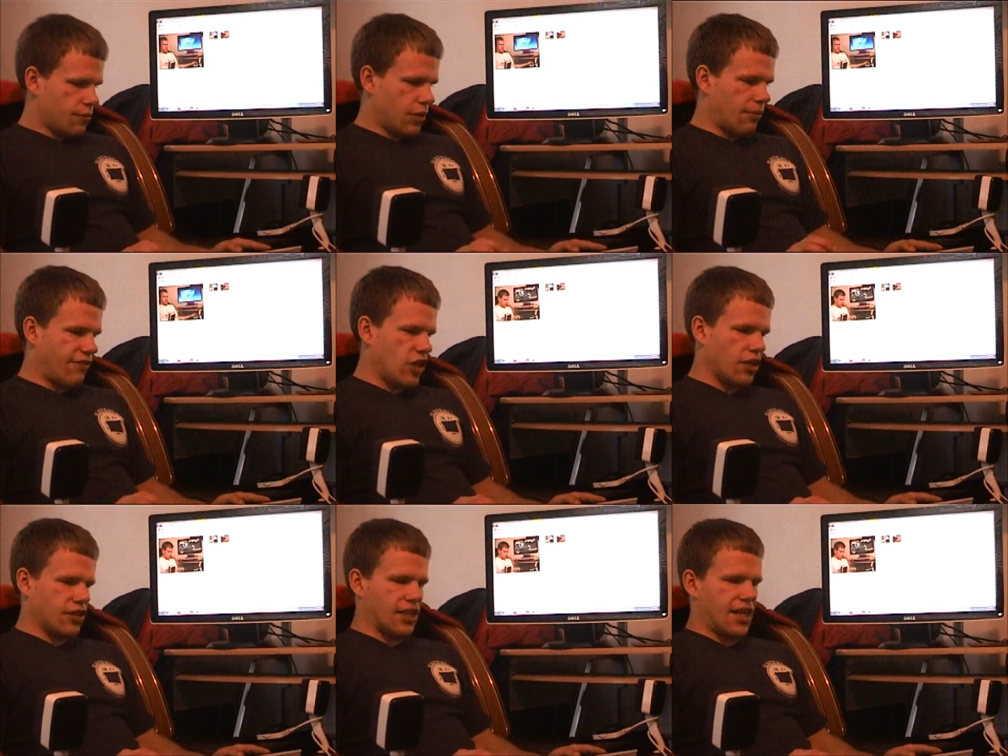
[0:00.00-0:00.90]
But my
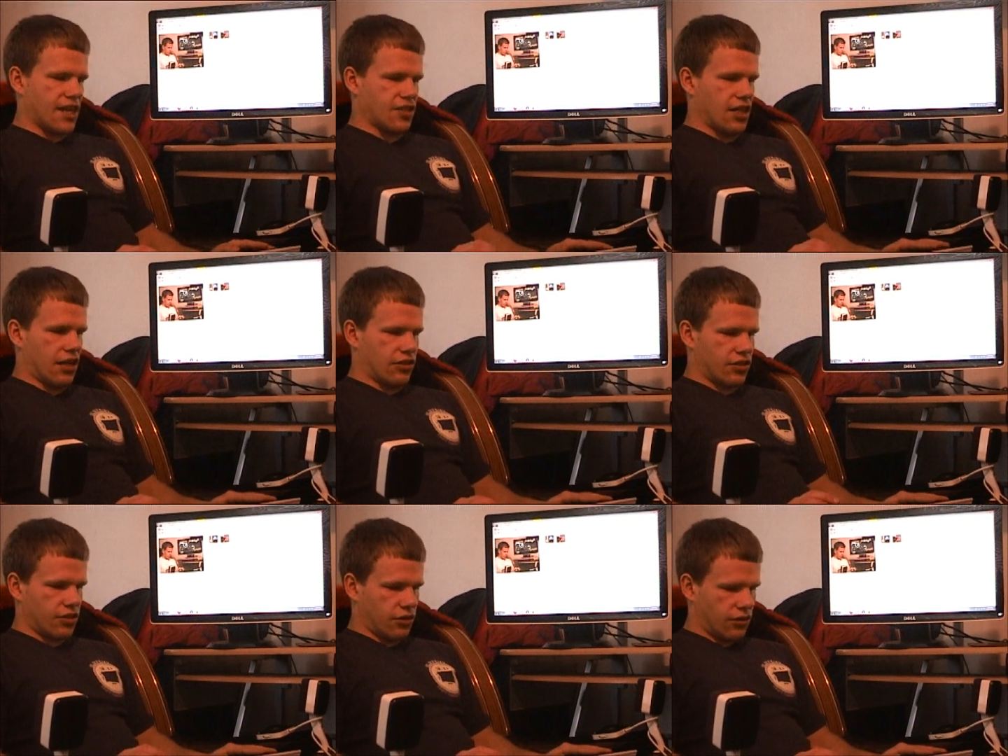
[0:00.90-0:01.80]
video didn't last an hour,
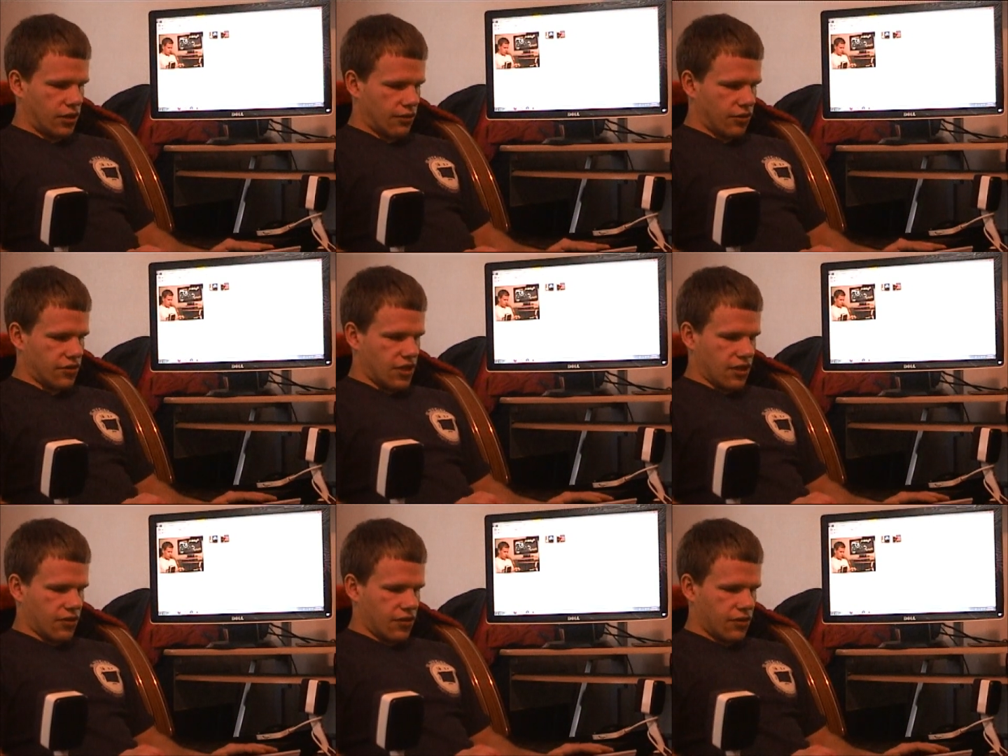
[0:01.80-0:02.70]
so I'm going to
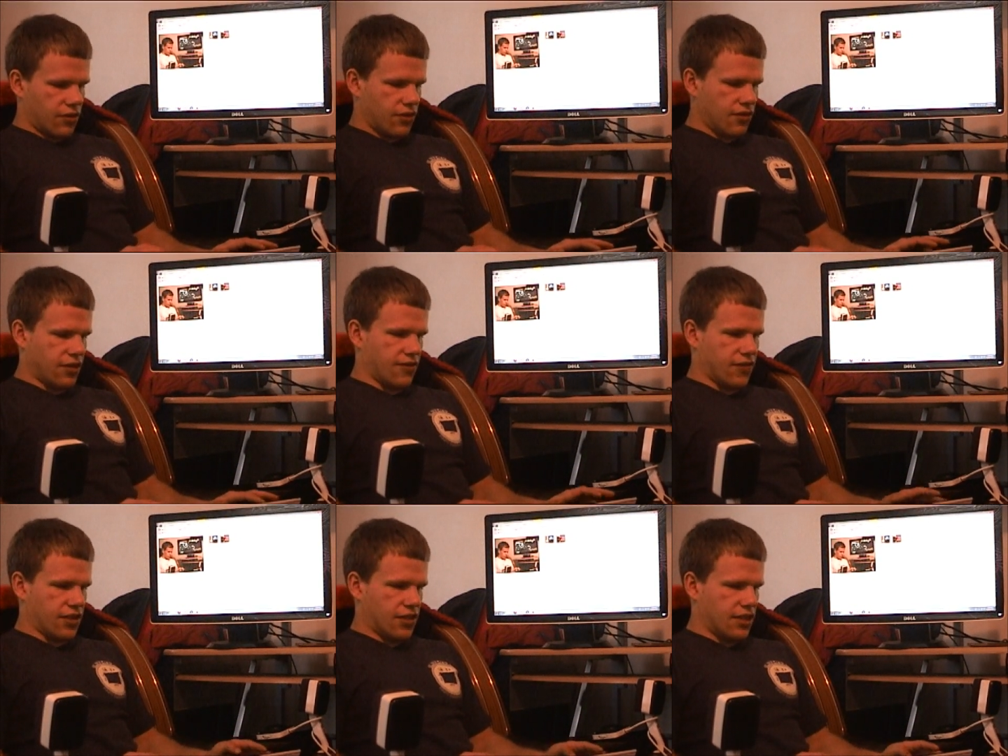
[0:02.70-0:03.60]
stay.
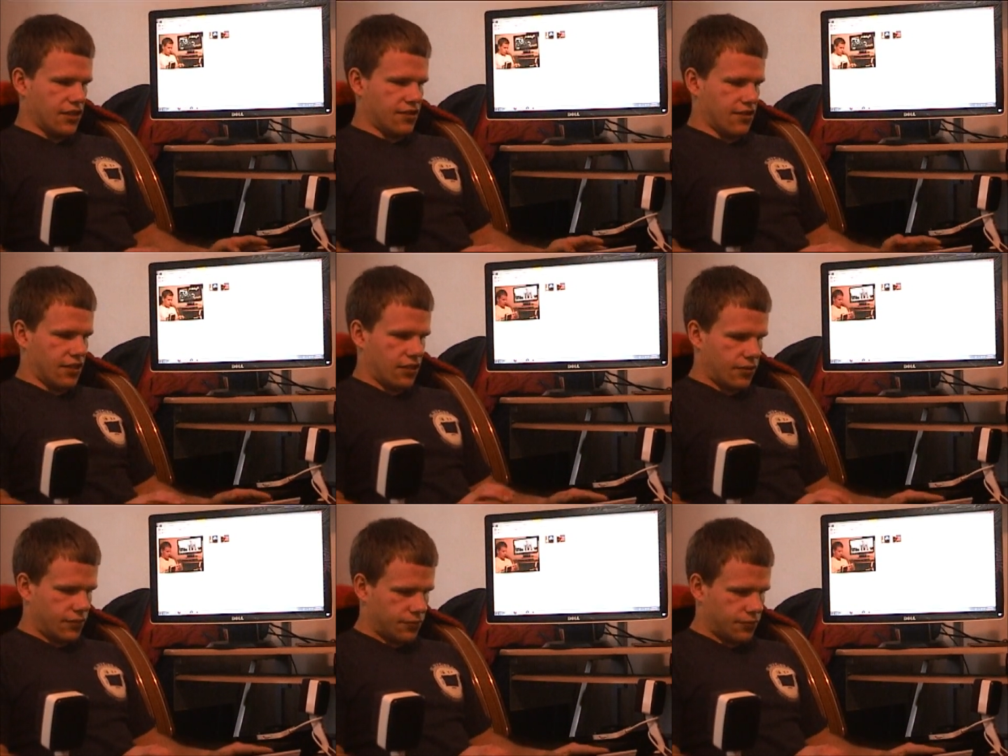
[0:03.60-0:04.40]
This is it.